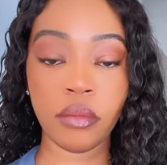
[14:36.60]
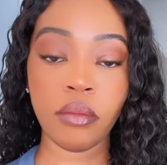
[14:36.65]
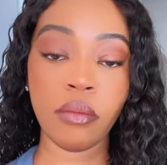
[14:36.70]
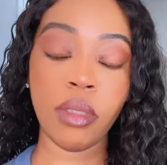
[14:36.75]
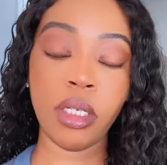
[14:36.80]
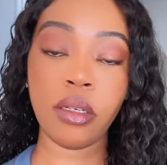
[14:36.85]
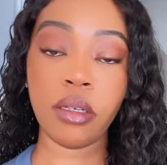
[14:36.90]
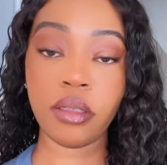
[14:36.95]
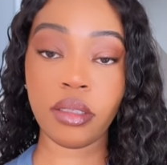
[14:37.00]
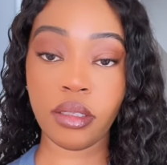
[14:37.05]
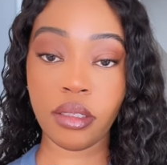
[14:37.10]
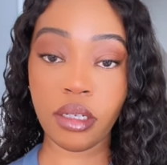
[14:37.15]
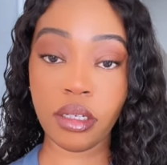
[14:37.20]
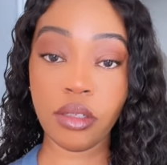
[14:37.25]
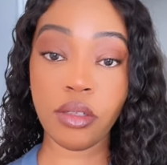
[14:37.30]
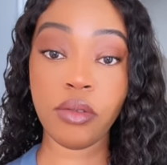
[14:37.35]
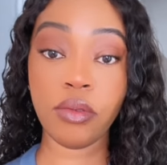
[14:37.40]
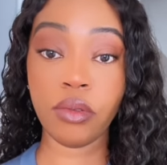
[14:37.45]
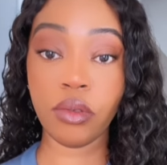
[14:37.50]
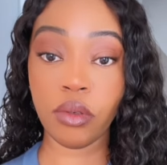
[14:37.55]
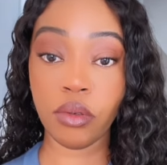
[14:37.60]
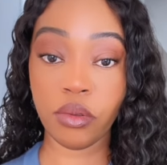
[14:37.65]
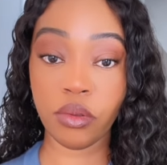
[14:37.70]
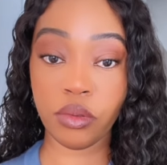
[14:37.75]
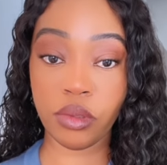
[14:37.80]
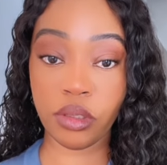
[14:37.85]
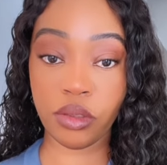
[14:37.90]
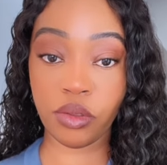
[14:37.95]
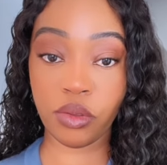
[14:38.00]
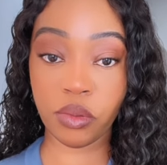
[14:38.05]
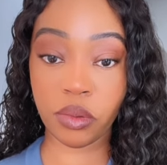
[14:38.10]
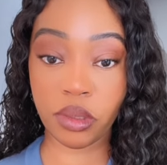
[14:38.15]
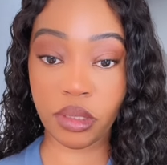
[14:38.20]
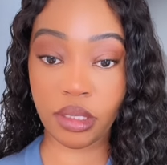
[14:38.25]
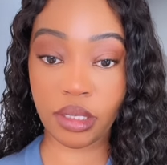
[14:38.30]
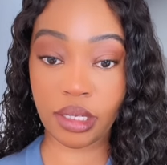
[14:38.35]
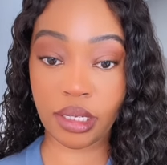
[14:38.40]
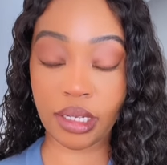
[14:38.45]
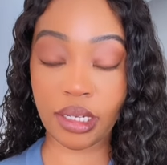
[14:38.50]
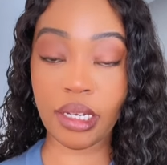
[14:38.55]
Because then you know who they
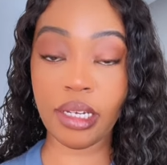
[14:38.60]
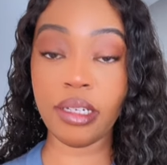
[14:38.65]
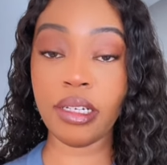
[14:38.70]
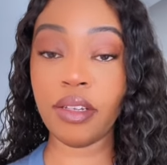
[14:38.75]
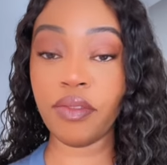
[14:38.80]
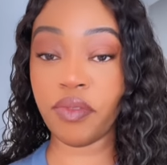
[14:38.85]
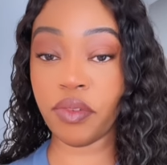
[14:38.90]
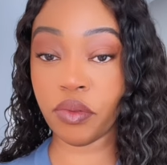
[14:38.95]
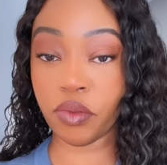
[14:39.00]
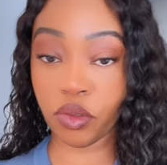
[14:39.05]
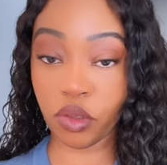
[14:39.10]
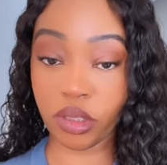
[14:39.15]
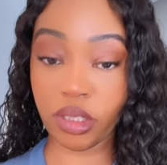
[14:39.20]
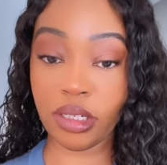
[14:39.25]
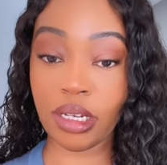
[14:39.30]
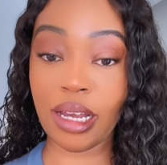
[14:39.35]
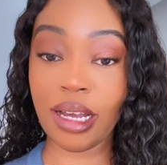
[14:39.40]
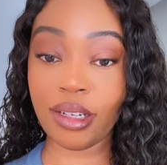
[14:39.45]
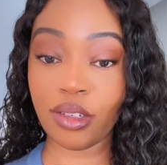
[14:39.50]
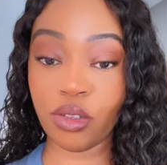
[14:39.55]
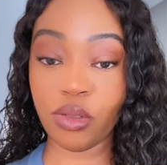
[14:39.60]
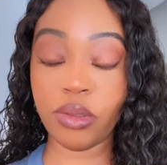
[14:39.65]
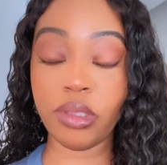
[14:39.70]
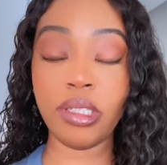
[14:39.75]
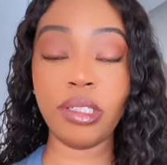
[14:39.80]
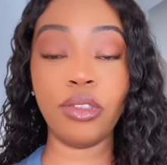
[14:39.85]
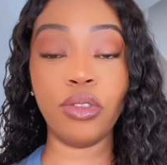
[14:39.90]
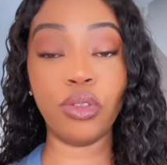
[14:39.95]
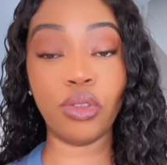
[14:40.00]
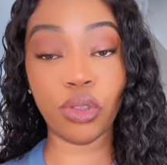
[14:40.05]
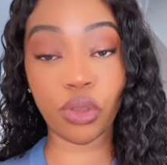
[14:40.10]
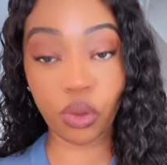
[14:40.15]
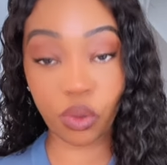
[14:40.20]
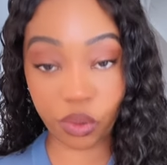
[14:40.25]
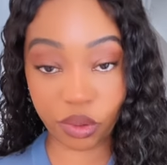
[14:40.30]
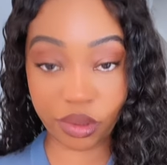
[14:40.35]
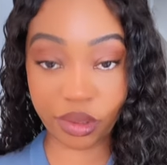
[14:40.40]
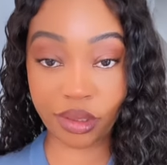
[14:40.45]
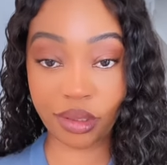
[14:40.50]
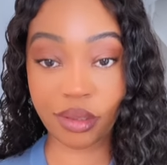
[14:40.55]
truly are. And if it was actually
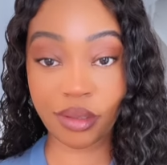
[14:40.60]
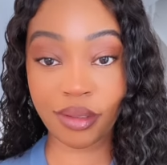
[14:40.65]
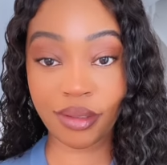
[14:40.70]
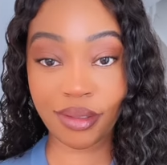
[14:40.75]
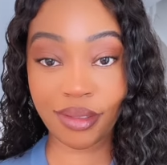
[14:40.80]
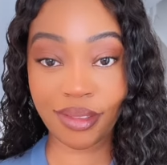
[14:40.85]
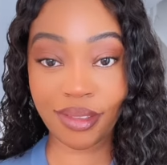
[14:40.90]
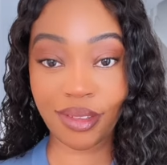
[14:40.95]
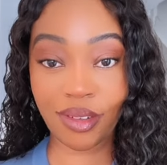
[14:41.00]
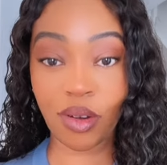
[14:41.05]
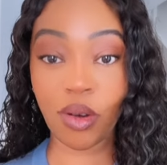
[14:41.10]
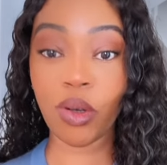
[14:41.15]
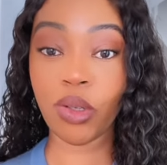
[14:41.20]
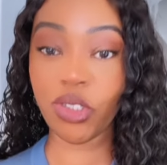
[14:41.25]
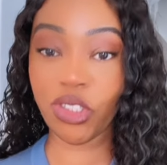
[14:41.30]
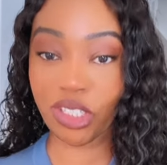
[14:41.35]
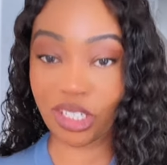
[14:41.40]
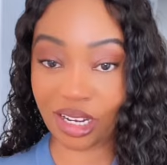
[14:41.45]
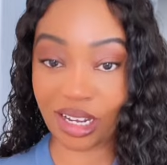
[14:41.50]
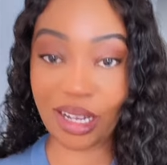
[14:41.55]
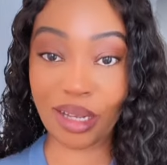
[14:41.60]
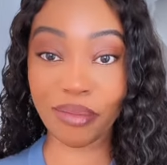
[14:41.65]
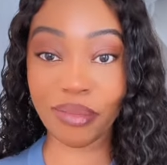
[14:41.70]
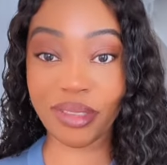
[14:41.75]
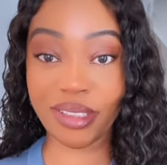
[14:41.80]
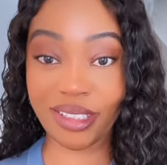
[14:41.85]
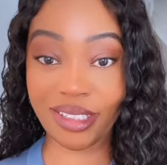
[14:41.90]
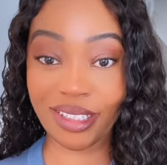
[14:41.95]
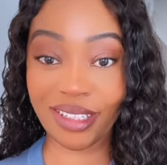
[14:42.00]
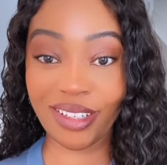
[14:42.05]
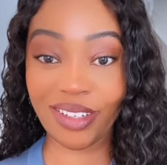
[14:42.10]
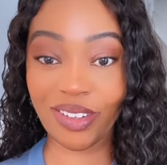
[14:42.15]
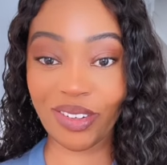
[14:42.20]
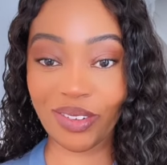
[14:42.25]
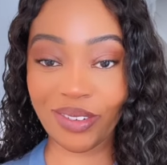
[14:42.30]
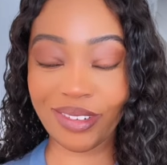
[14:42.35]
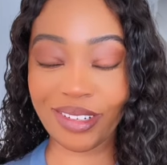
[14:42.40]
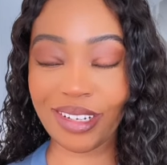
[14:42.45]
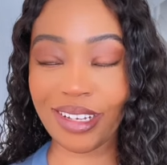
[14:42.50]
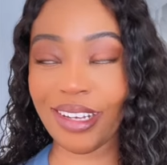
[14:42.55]
jokes or jabs,
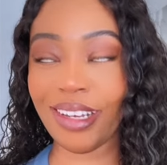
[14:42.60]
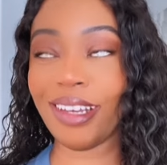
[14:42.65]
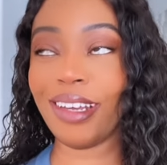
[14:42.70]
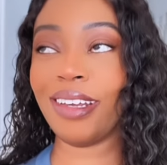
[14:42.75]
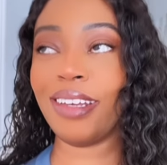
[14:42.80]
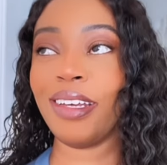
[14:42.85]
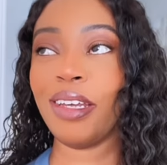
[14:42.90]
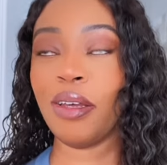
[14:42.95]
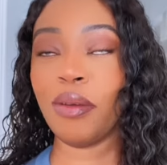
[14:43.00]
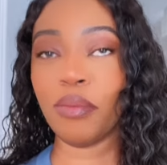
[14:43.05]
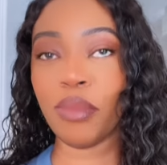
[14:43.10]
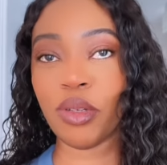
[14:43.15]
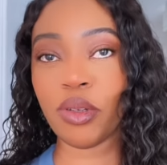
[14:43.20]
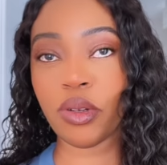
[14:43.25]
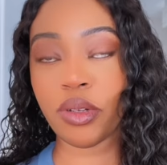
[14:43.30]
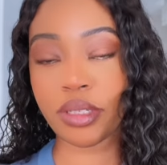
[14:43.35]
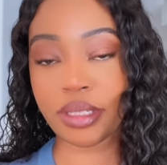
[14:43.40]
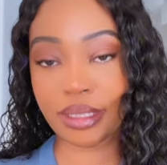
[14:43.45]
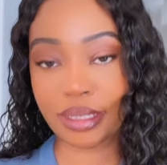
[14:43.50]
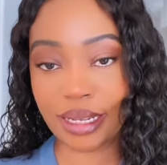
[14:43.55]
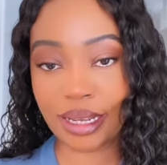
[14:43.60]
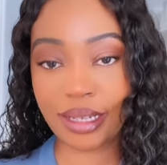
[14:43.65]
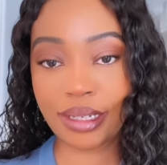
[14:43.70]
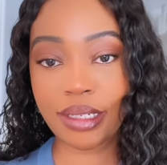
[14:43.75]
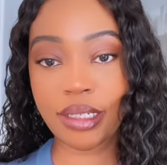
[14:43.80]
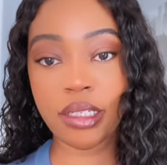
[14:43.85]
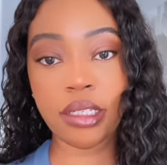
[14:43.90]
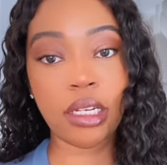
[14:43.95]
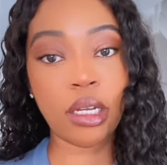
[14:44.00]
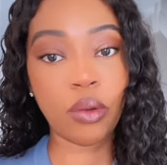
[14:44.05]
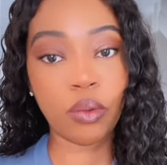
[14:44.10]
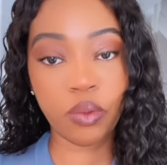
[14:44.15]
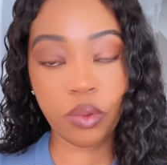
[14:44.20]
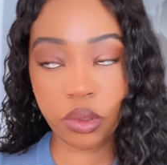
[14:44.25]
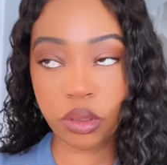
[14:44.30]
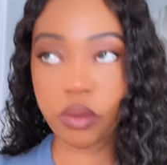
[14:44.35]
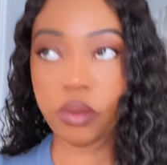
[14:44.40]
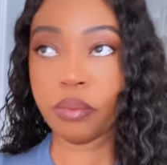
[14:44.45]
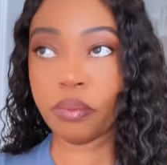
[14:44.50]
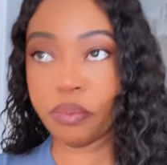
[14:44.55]
okay, because then they
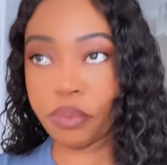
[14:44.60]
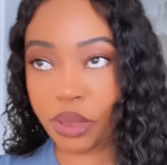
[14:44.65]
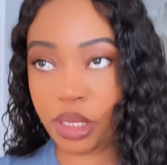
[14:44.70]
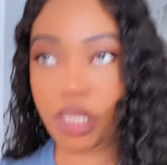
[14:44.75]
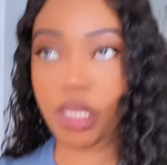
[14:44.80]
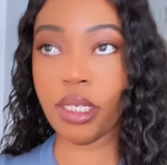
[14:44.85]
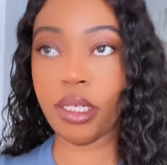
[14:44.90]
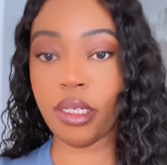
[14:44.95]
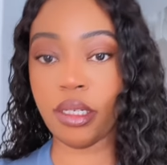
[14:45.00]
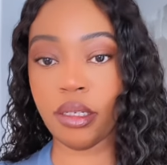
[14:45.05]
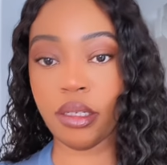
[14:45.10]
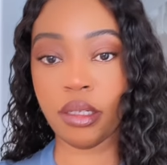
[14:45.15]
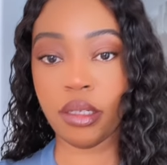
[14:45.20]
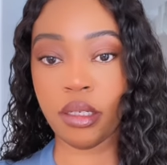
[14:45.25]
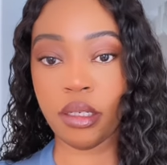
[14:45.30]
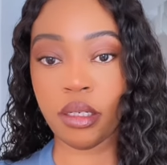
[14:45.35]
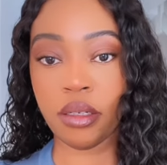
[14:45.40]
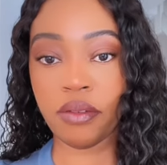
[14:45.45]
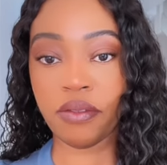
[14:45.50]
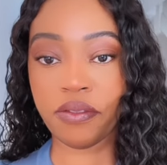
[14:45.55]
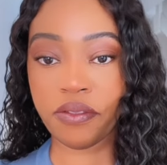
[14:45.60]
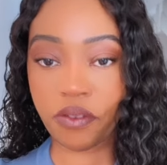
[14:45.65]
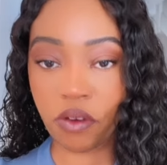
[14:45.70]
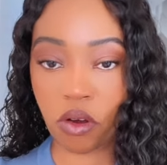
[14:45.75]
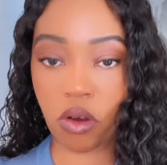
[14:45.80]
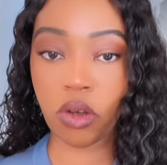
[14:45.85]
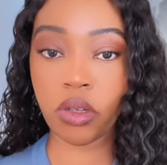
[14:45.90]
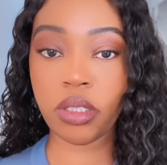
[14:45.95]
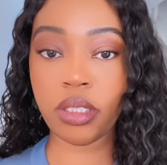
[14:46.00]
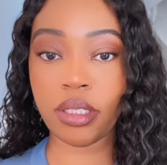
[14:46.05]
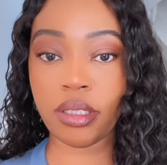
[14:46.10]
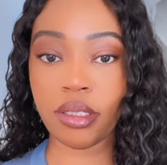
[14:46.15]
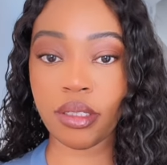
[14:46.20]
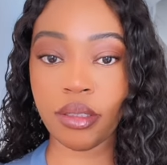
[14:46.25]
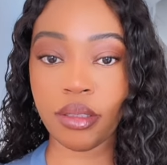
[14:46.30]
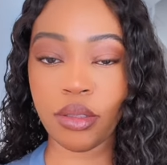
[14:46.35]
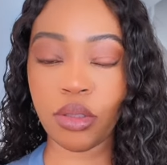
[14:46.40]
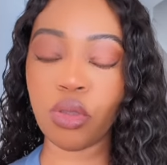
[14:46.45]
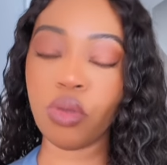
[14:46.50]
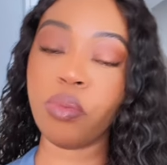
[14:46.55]
will be
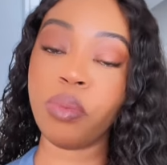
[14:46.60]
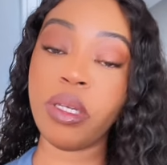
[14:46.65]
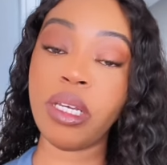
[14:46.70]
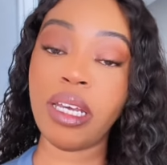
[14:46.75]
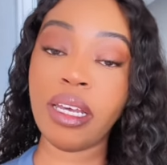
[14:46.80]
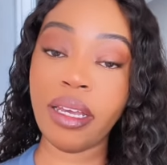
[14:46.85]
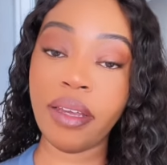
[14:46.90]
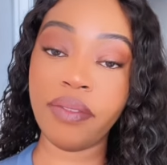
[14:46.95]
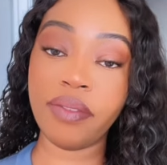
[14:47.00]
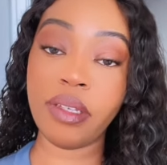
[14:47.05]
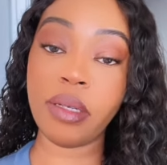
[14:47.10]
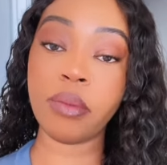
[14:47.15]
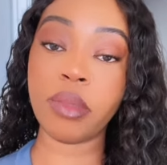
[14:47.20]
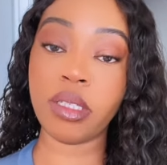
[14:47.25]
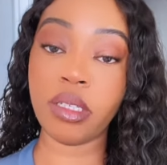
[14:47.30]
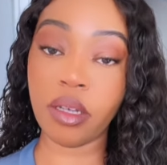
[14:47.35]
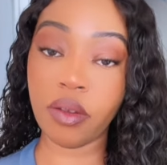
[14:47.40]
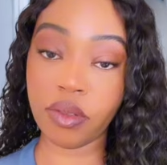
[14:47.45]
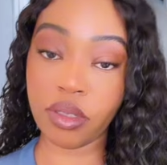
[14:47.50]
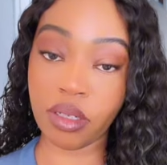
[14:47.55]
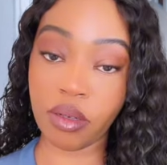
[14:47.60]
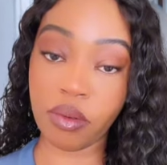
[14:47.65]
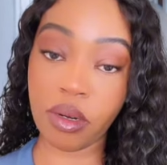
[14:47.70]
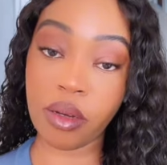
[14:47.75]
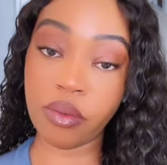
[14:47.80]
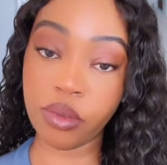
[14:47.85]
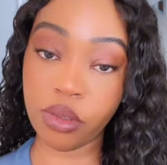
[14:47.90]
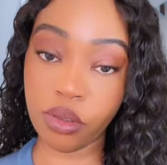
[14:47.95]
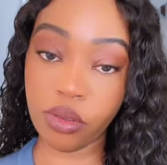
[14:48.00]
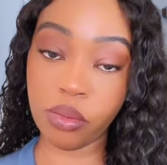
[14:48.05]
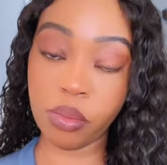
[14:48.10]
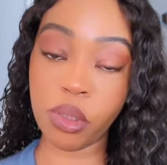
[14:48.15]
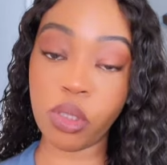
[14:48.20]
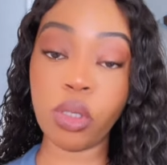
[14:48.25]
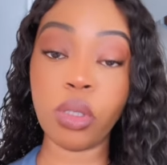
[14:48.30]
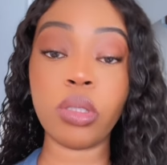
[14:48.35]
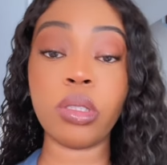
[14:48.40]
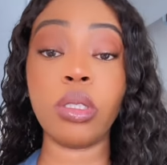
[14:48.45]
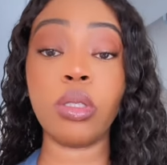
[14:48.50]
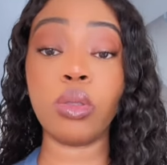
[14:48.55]
forced to behave themselves around you
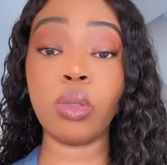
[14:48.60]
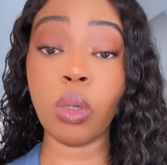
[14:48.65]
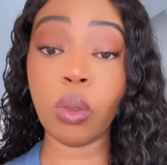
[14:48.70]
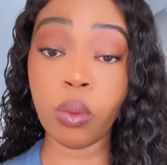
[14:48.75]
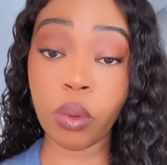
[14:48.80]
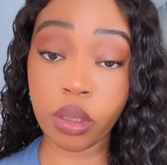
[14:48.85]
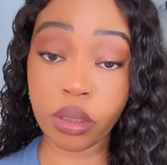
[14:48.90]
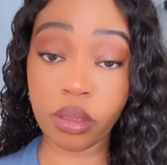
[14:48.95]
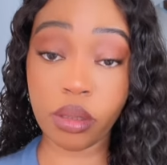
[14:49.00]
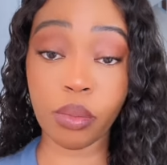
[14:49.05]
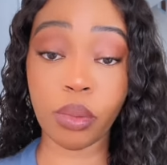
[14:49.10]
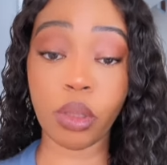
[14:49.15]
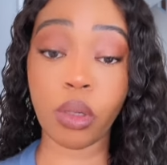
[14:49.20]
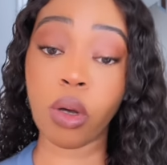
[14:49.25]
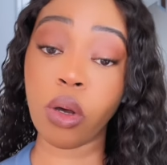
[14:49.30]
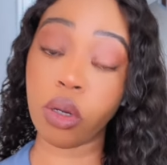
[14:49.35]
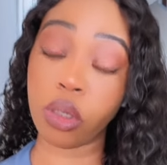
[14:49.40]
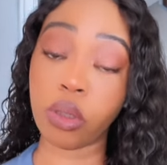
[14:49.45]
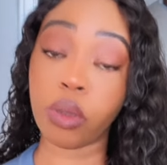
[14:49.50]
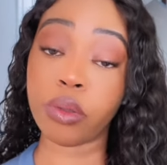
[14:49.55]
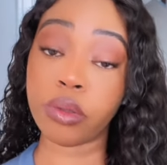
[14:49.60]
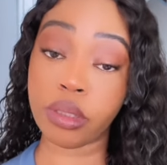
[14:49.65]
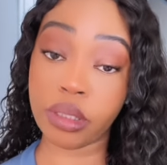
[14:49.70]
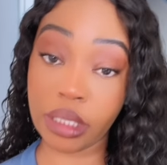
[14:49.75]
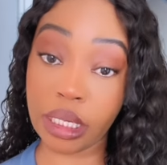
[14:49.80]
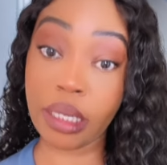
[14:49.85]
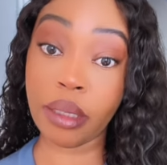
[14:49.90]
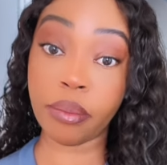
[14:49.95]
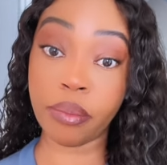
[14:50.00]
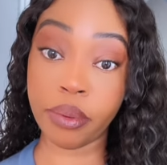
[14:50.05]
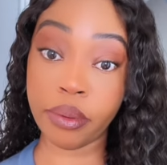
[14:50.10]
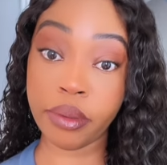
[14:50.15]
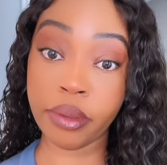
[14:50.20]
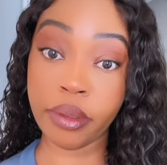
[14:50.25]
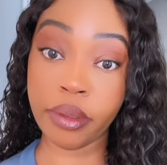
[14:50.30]
because they don't want to be caught on tape.